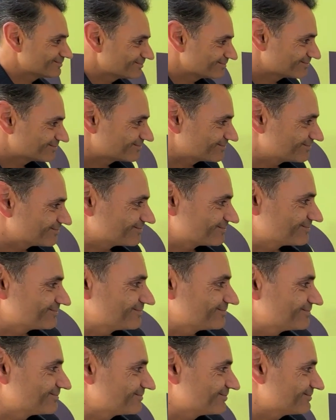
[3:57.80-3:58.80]

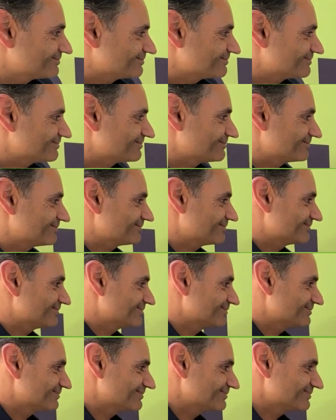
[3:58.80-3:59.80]

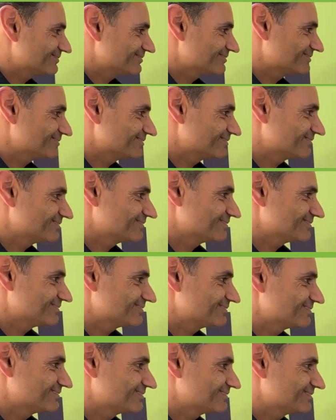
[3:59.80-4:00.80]

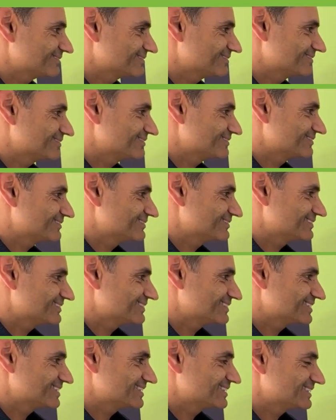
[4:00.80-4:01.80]

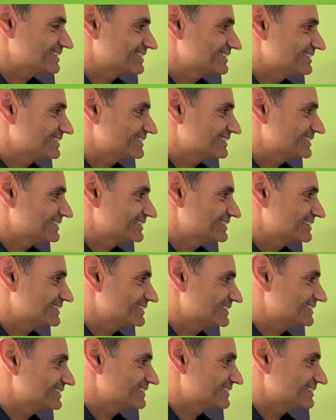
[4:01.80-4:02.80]

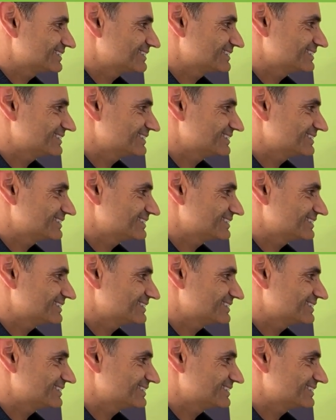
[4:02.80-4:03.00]
(not speaking)